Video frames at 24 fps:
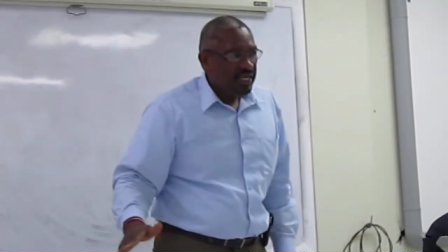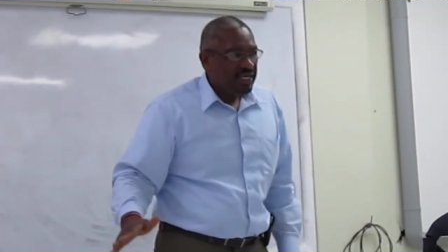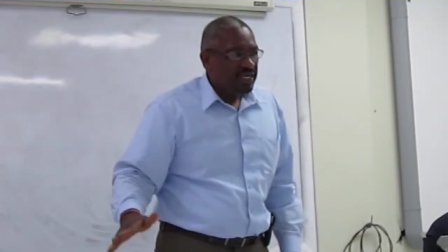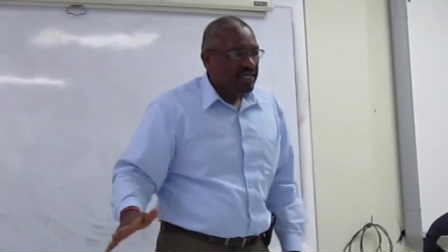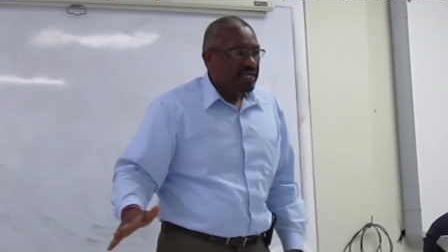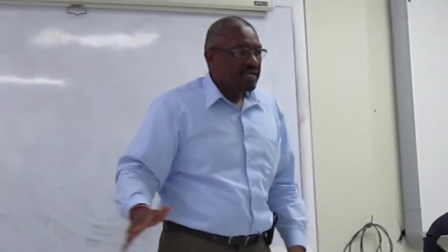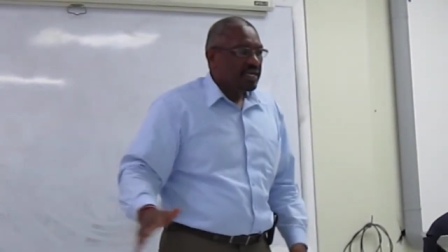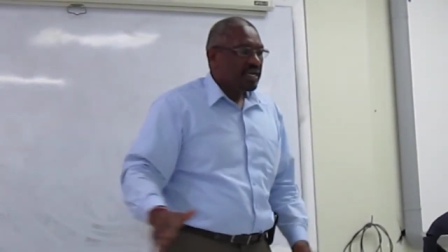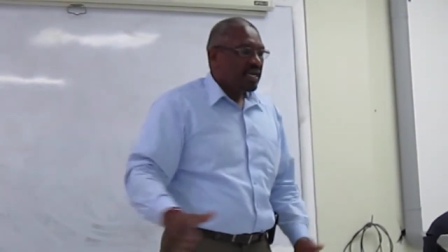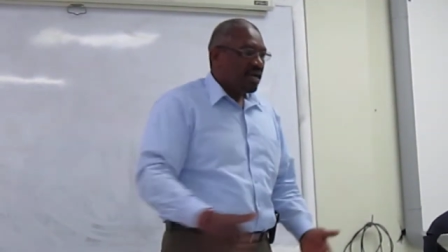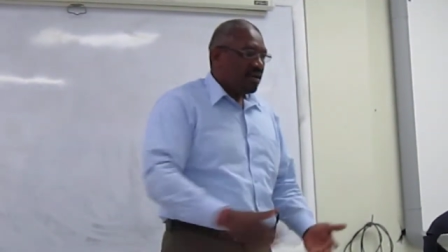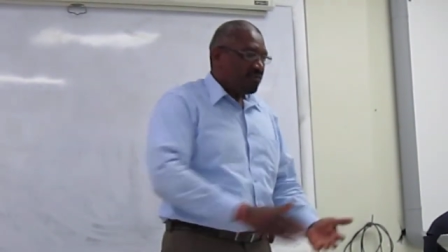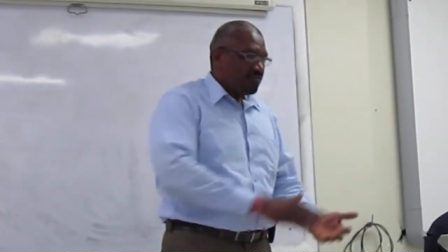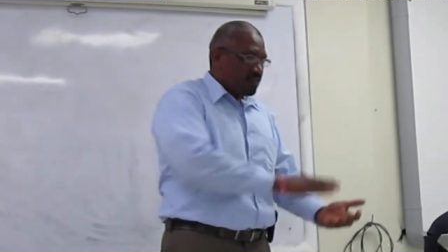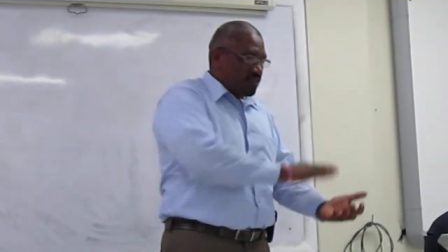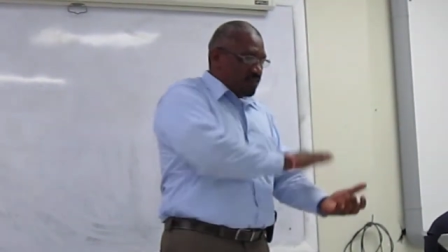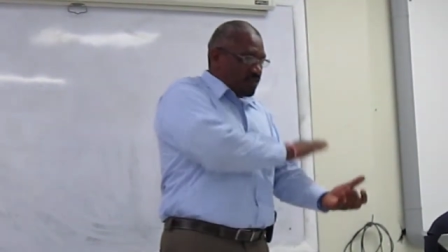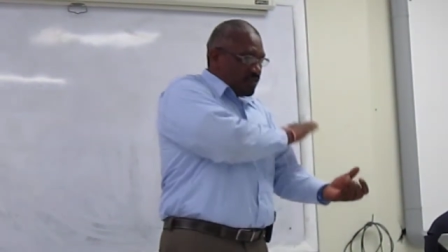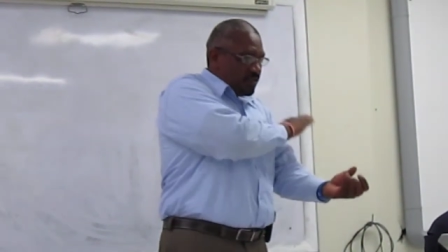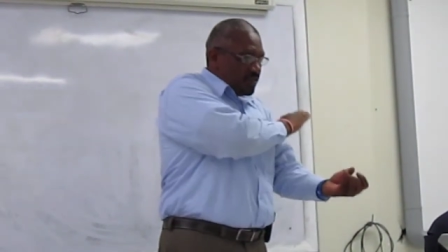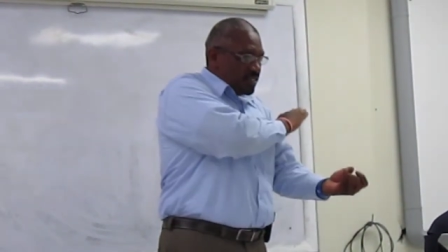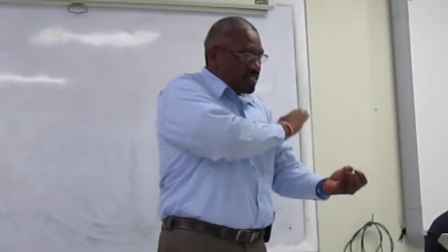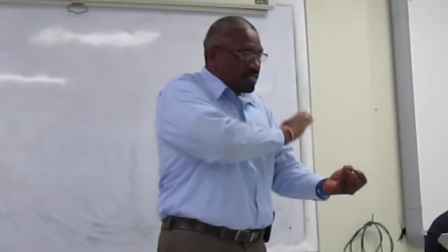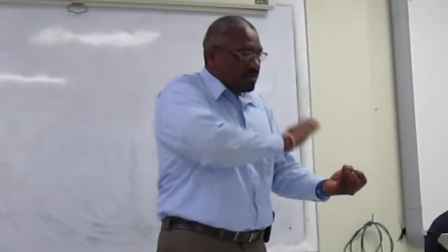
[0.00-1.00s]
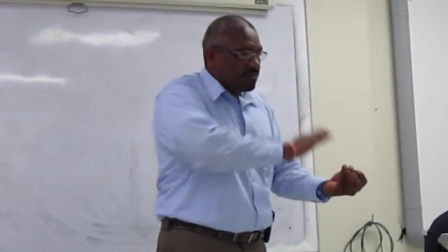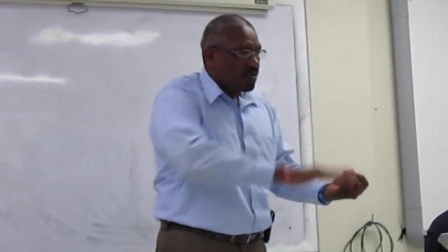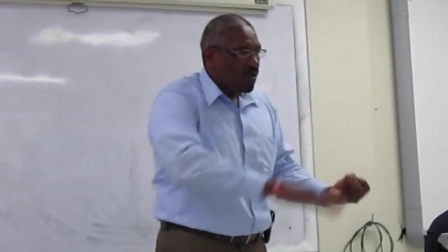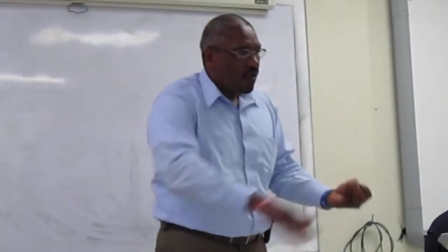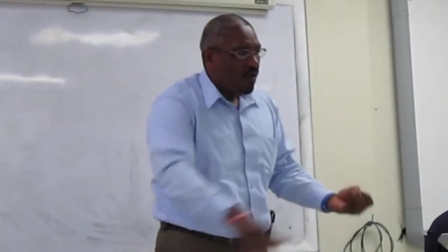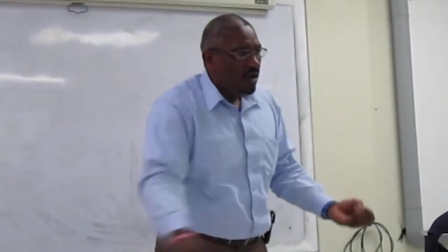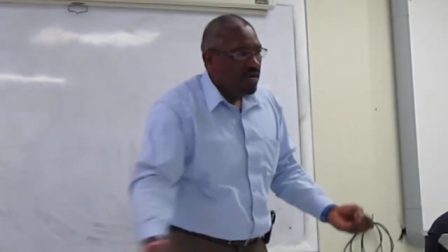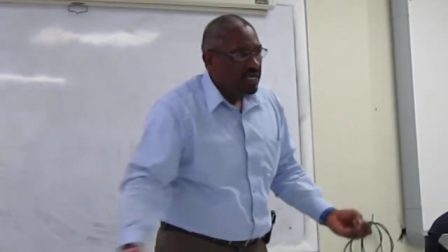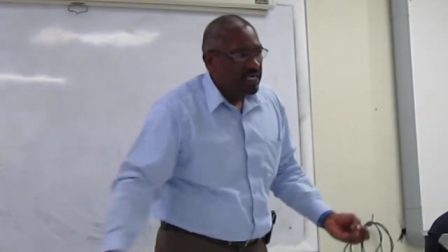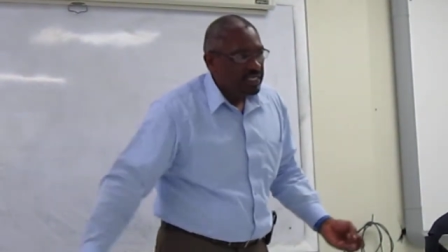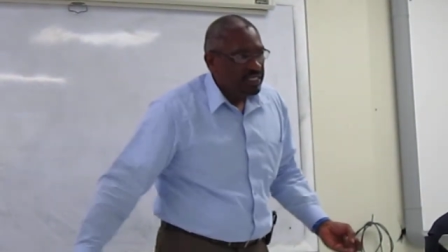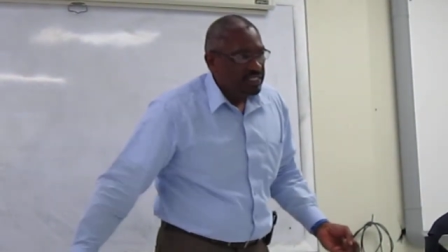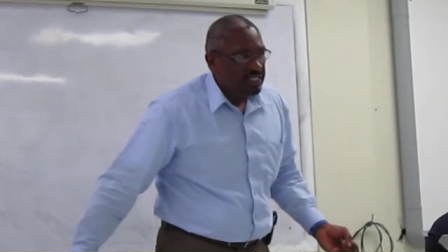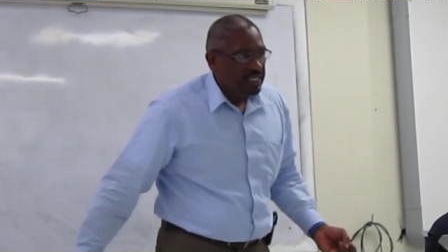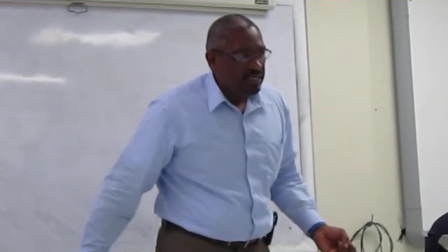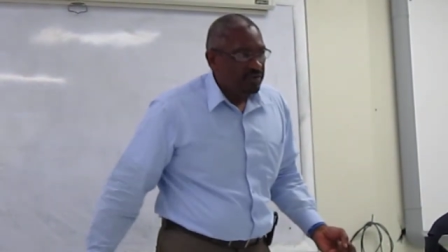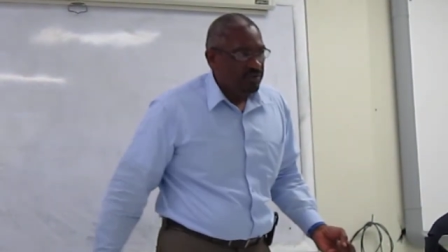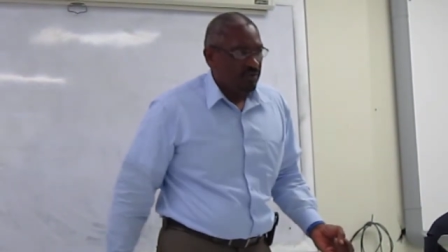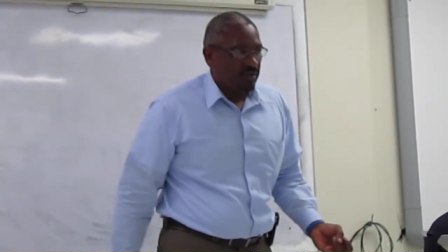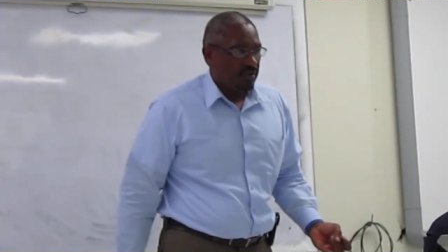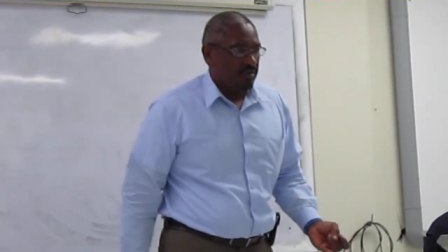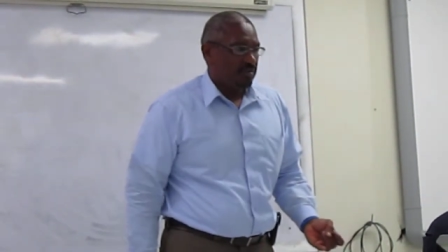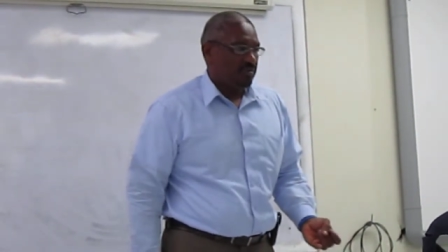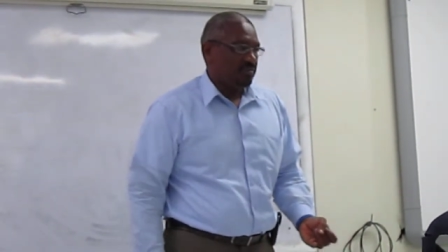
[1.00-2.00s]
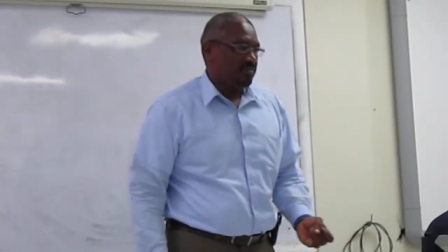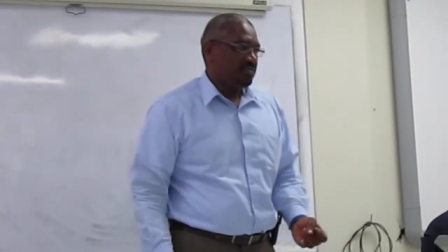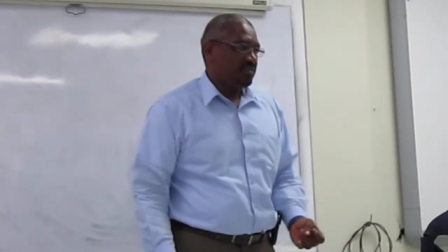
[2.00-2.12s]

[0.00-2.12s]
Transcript: you're going to have tourism going to zero.